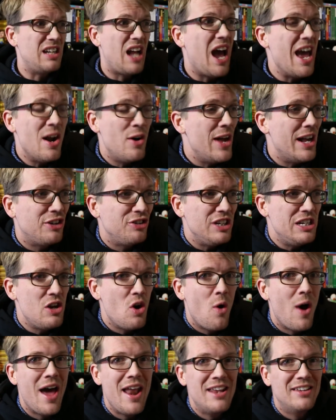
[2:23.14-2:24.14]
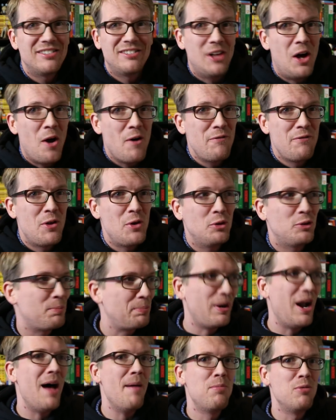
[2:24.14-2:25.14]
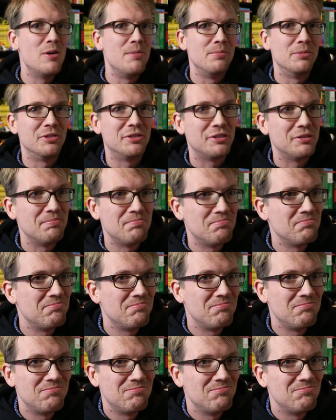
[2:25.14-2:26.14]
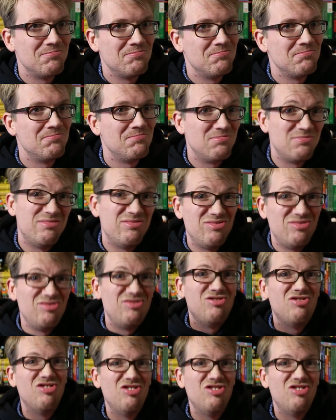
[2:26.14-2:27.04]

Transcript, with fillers: and I don't actually know how to solve those problems. And finally, number